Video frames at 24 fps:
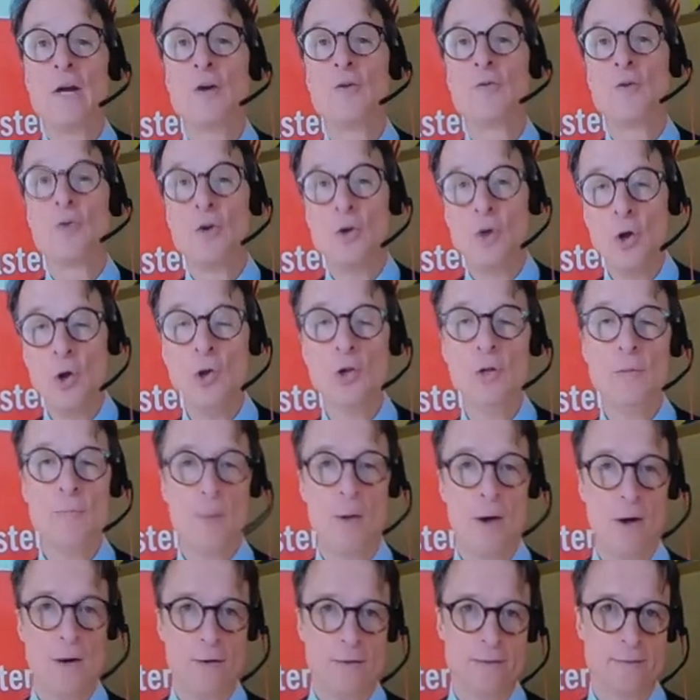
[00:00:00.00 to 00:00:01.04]
Granola
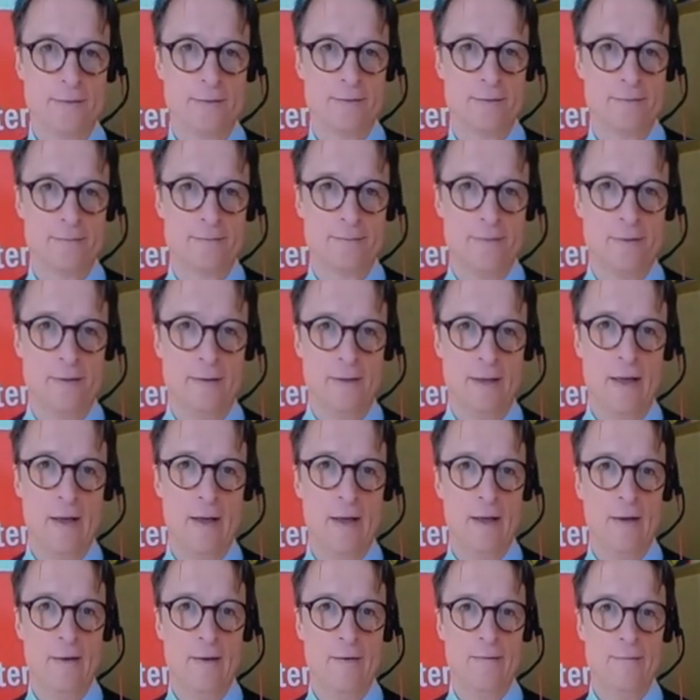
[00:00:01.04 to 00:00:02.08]
bars,
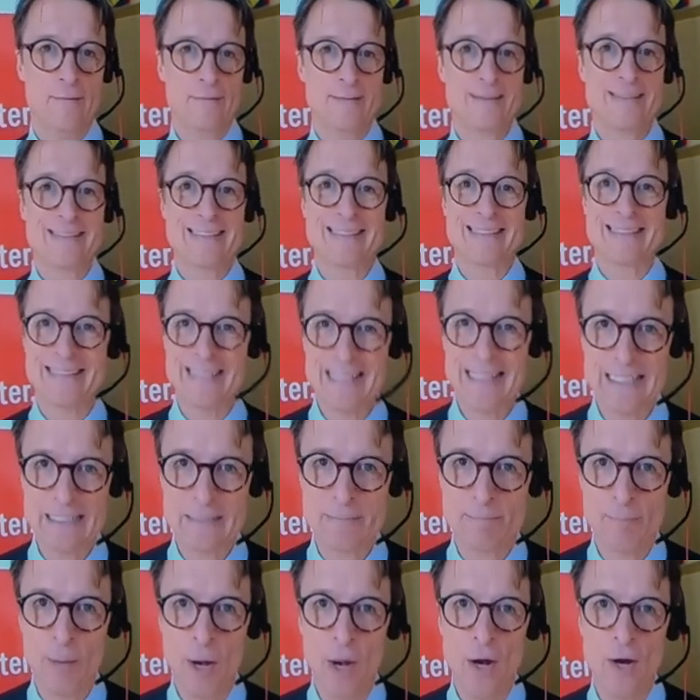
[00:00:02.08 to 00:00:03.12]
uh, six
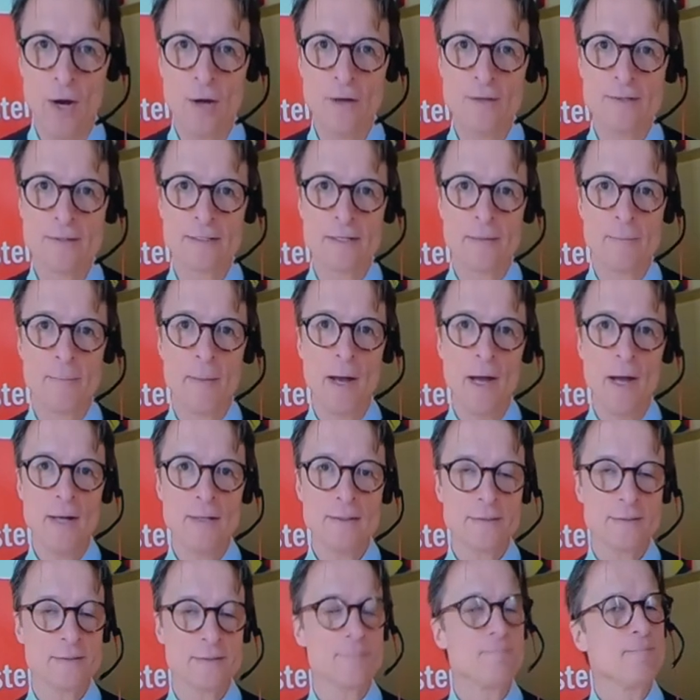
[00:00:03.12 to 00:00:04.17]
bars in a
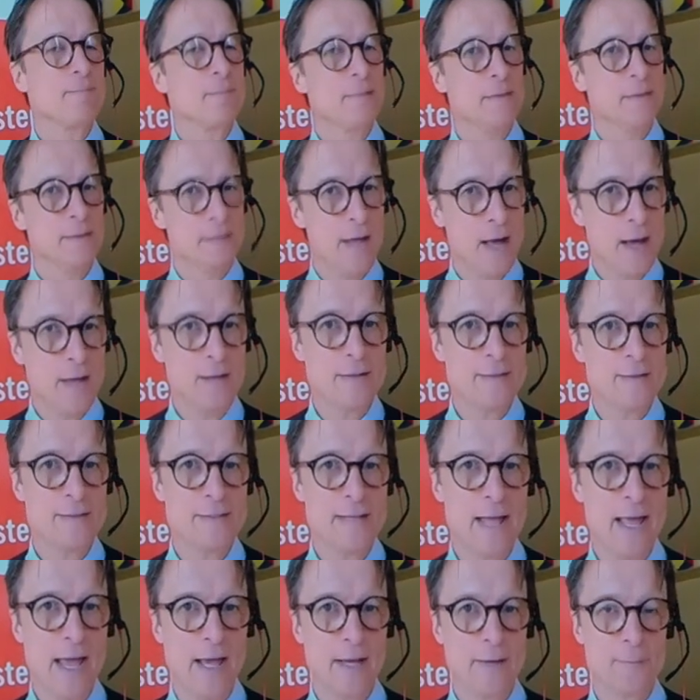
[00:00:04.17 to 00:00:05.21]
box, not a
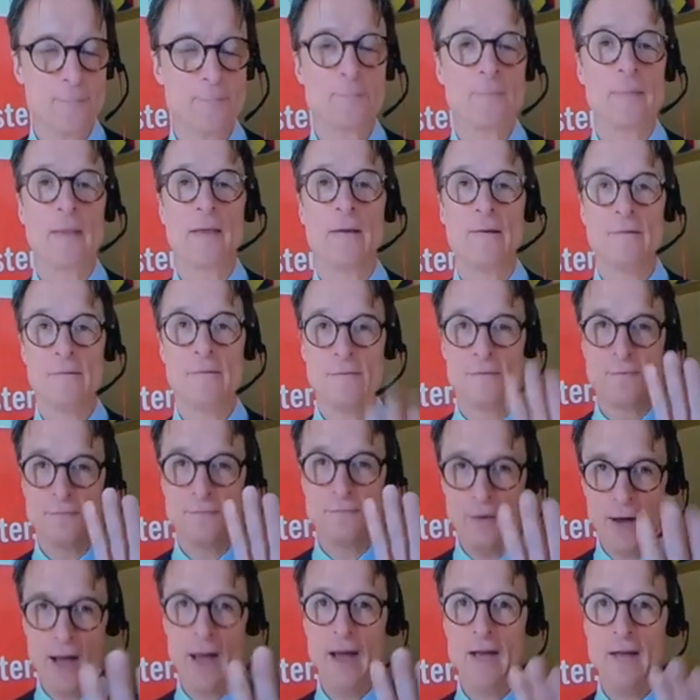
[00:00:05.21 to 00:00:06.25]
snack.
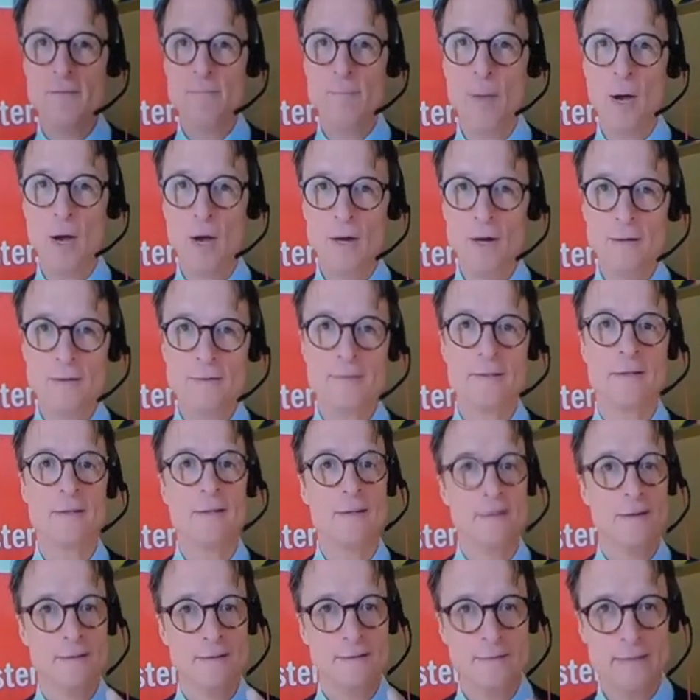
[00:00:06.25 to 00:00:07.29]
Five bars,
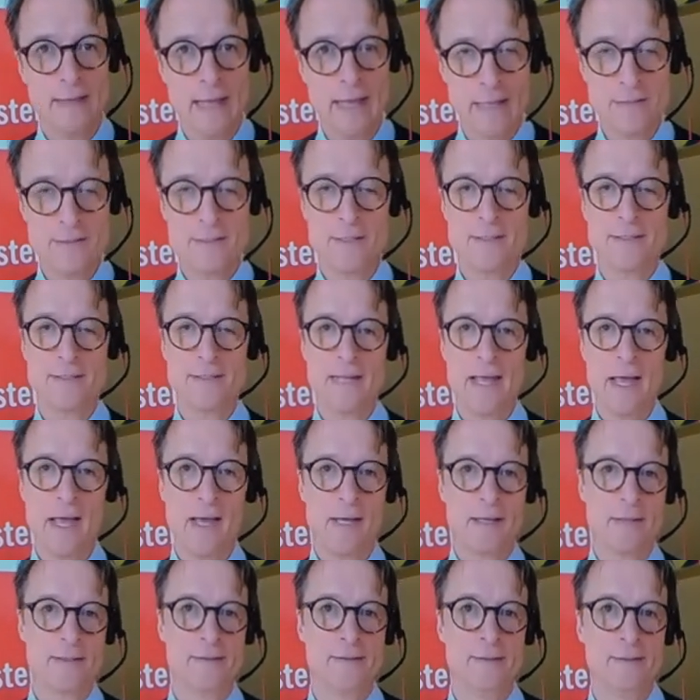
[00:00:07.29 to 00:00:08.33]
that's a
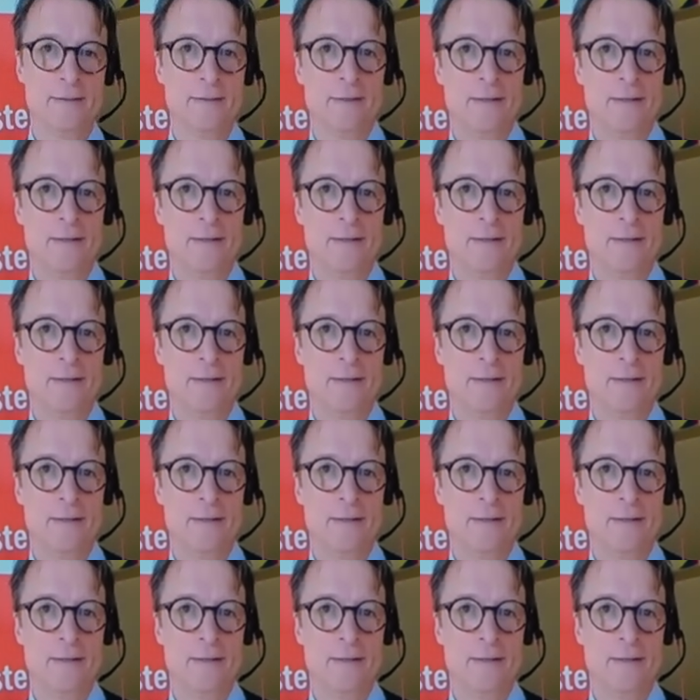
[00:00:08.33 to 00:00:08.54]
snack.